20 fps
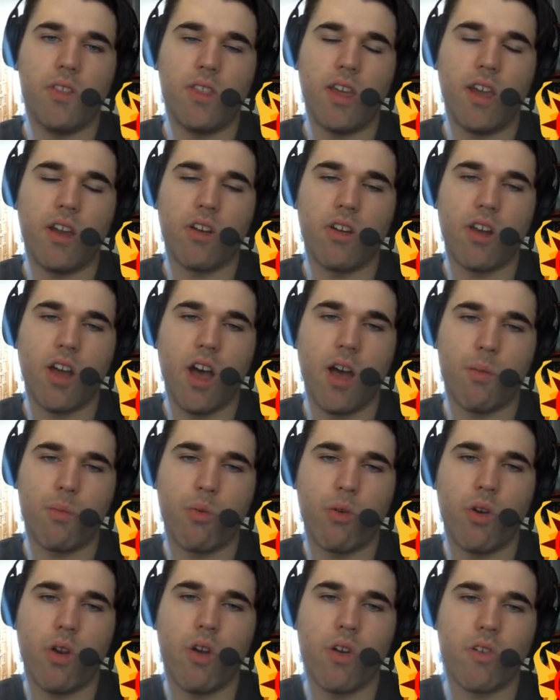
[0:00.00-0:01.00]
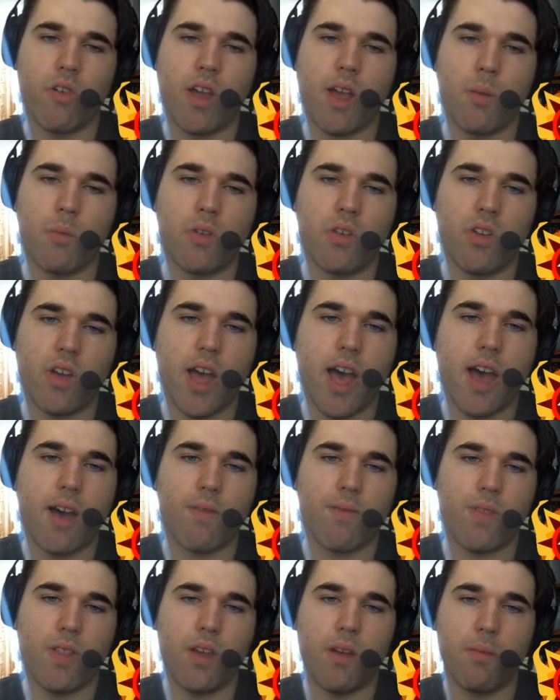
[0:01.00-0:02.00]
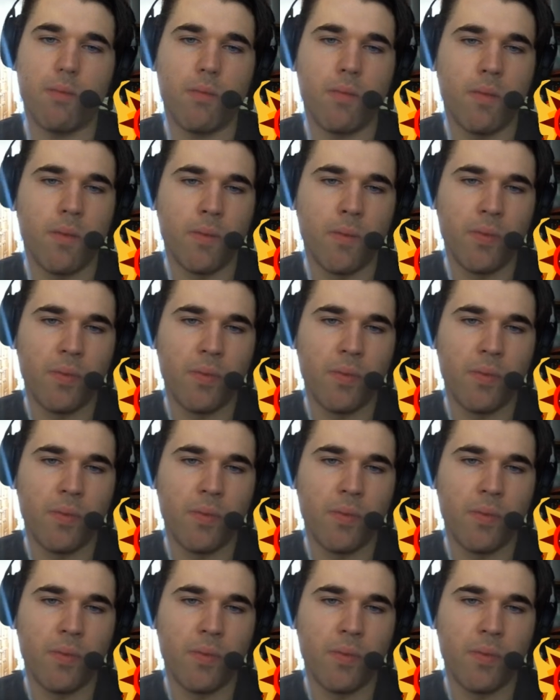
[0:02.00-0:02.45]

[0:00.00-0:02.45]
They are not programmed to have them.